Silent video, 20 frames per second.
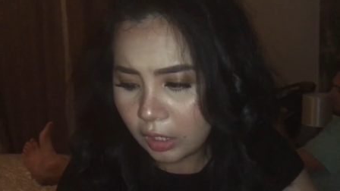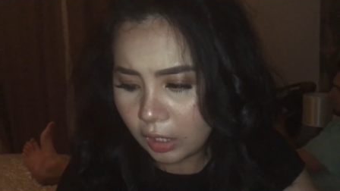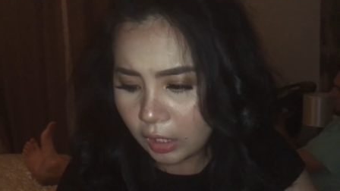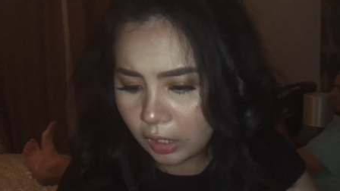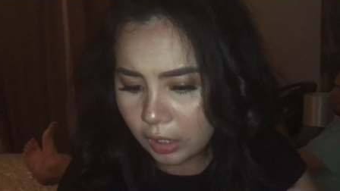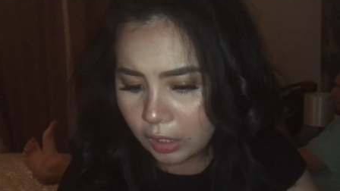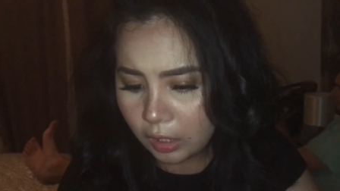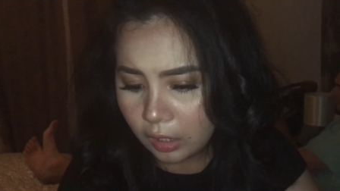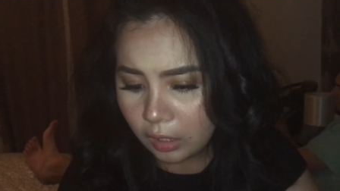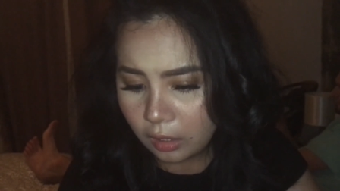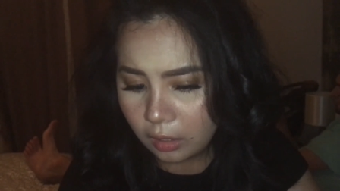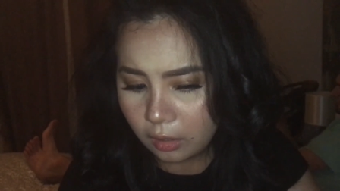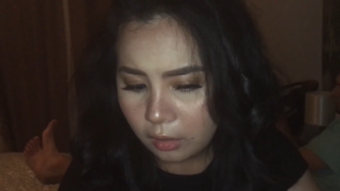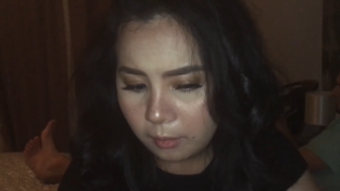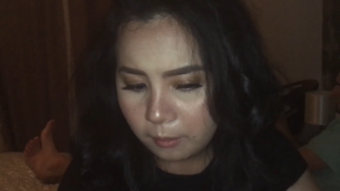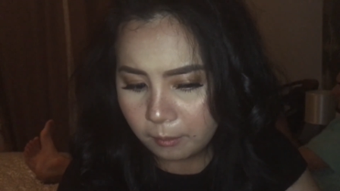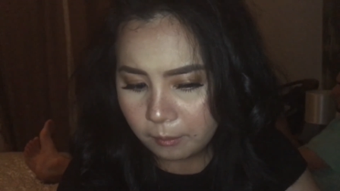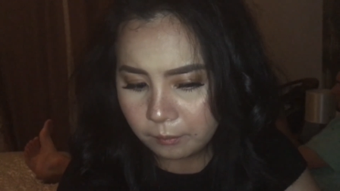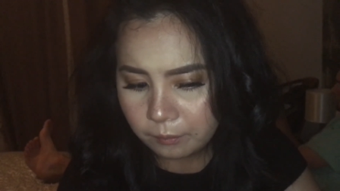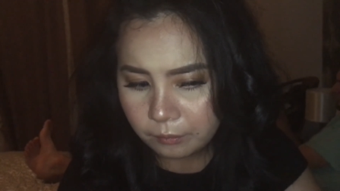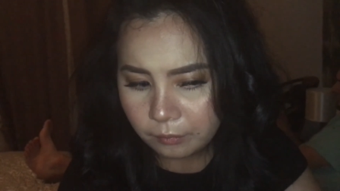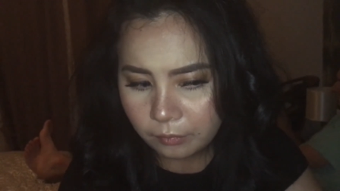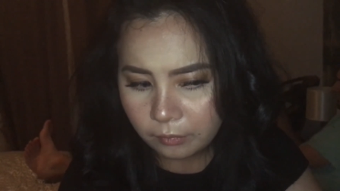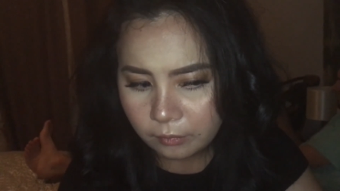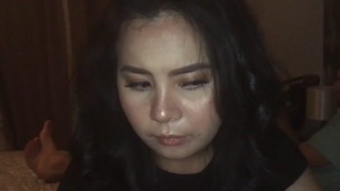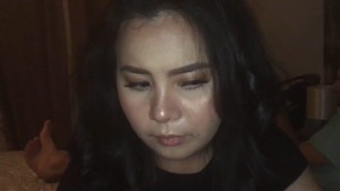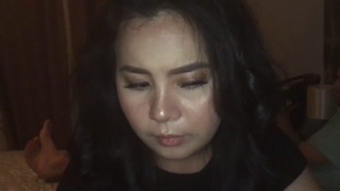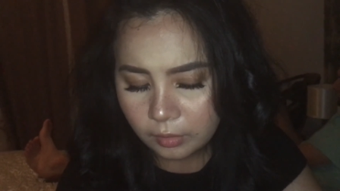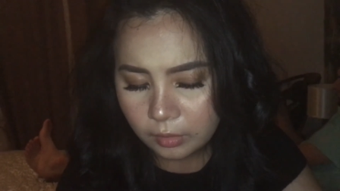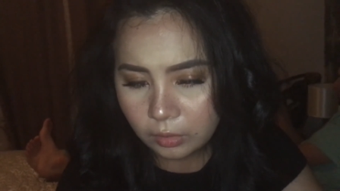
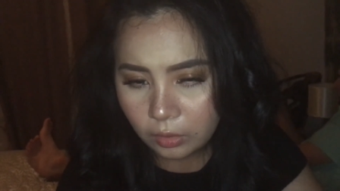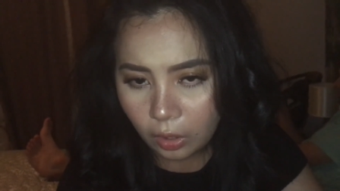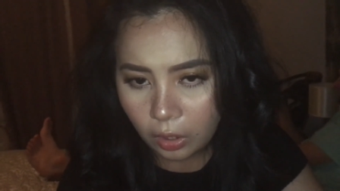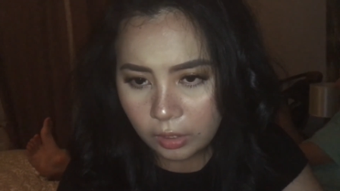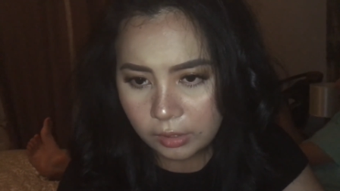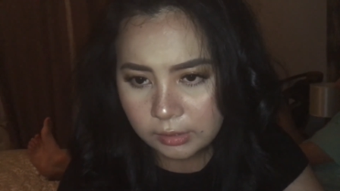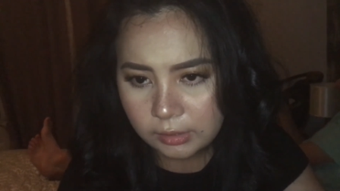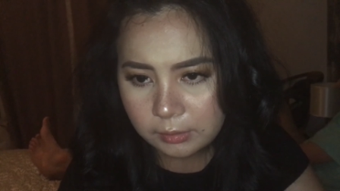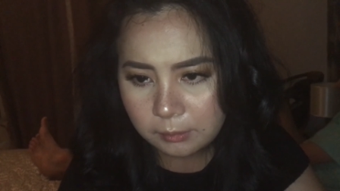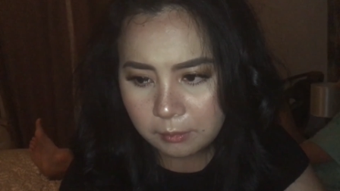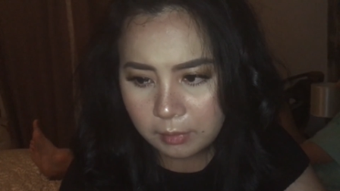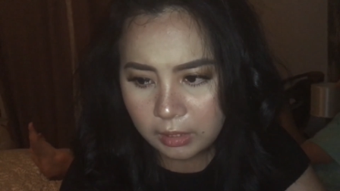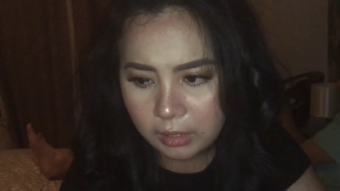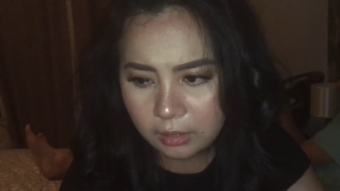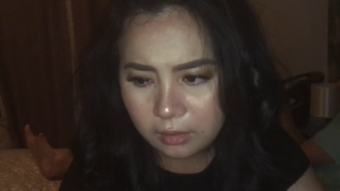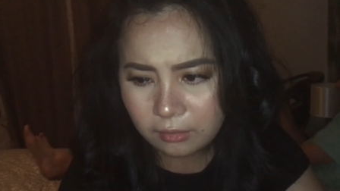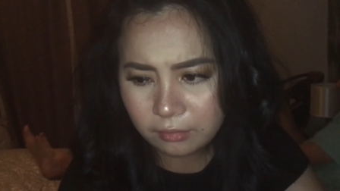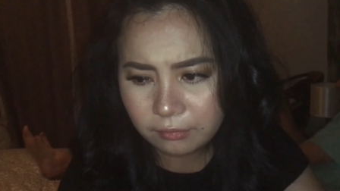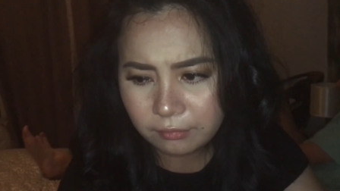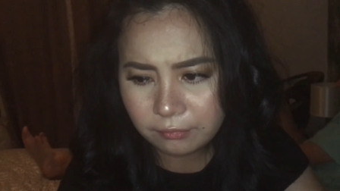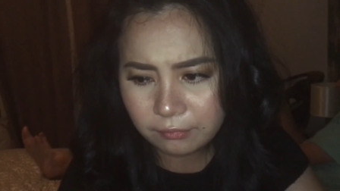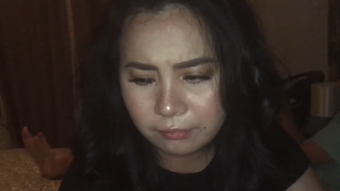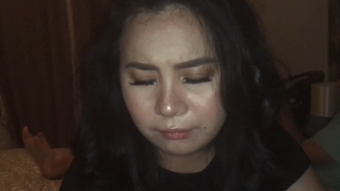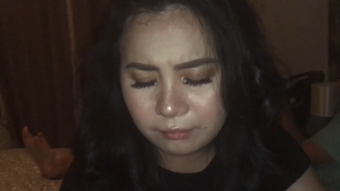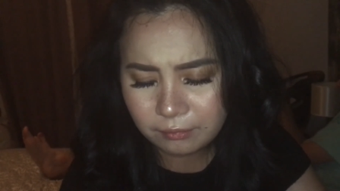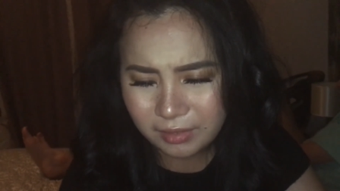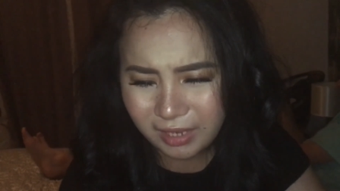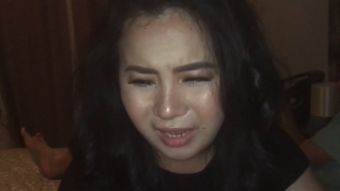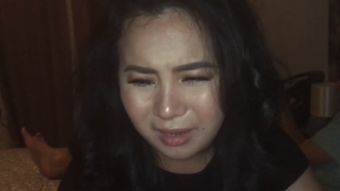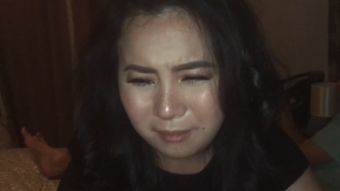cost me
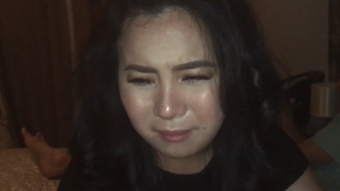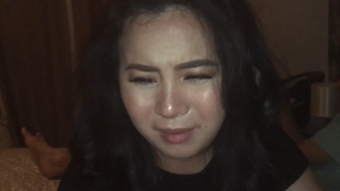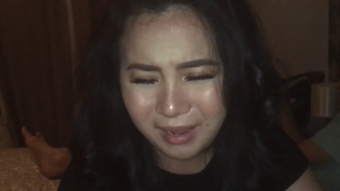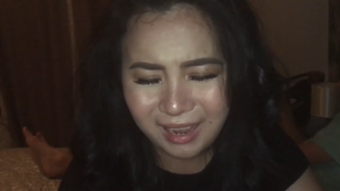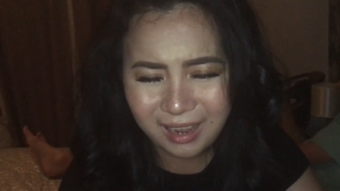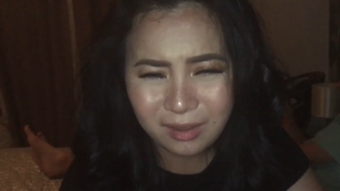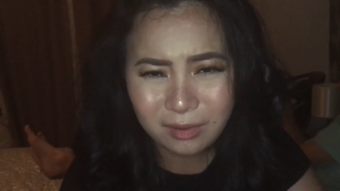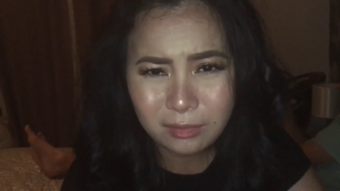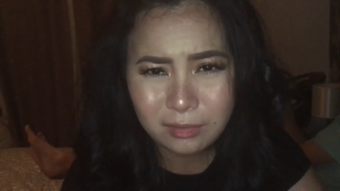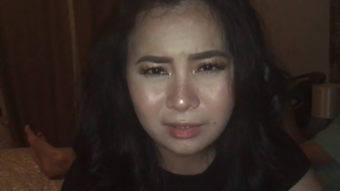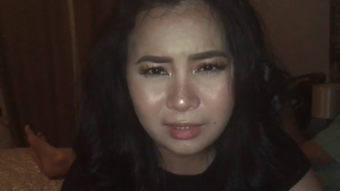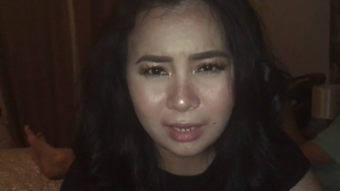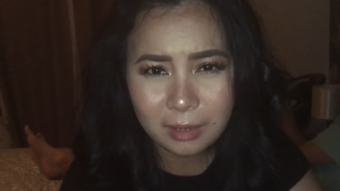£10.